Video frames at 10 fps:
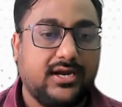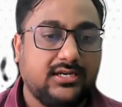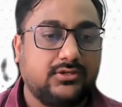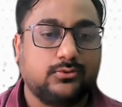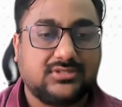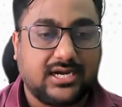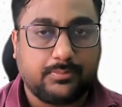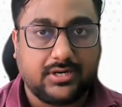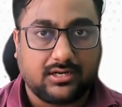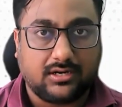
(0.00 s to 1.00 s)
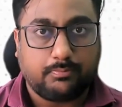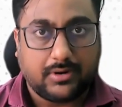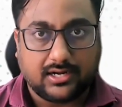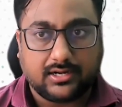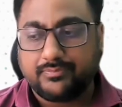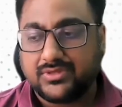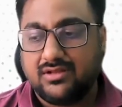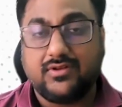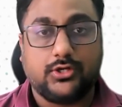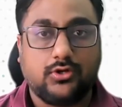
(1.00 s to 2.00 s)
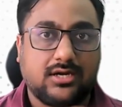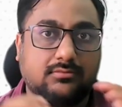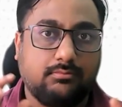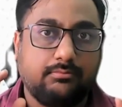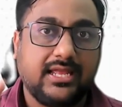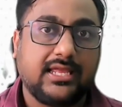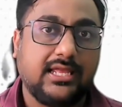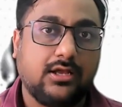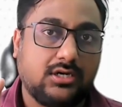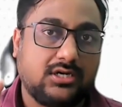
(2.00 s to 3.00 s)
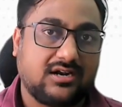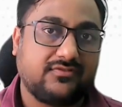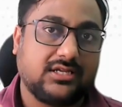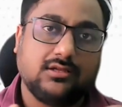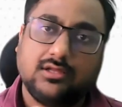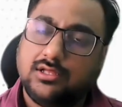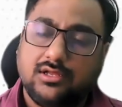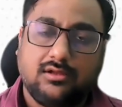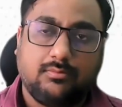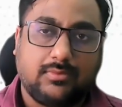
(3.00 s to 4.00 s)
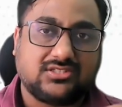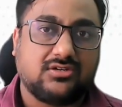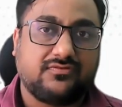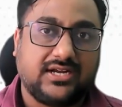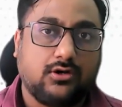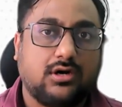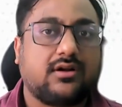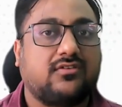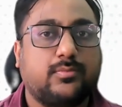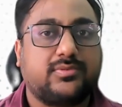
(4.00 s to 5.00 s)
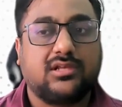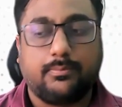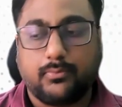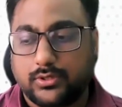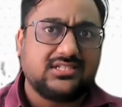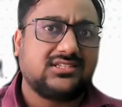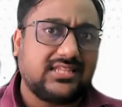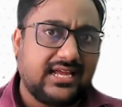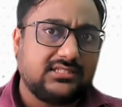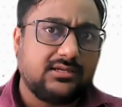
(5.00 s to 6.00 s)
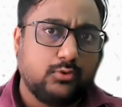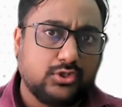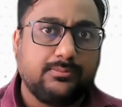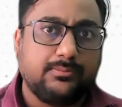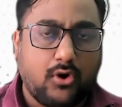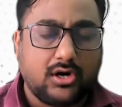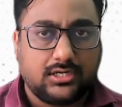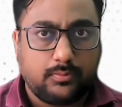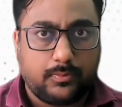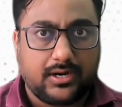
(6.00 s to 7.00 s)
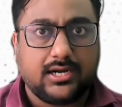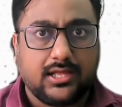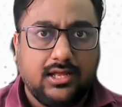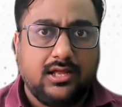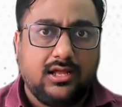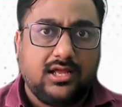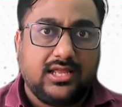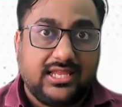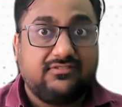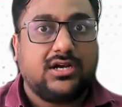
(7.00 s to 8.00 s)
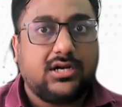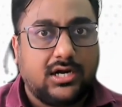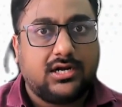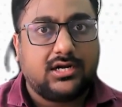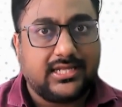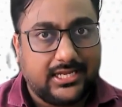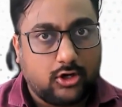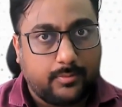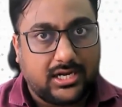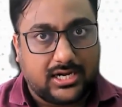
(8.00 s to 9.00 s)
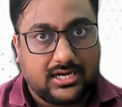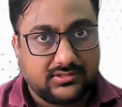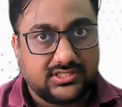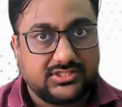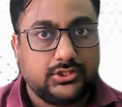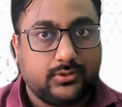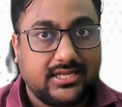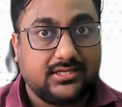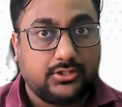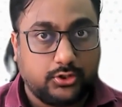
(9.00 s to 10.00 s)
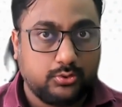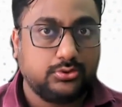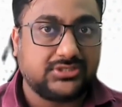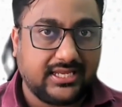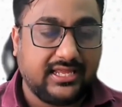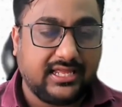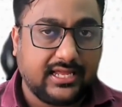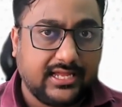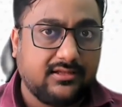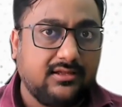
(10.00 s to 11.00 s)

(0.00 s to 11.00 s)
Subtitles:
ahead and use that particular part when you are making or drafting master file or transfer pricing report. Sixth and the most important part, even under the economic analysis, you can use AI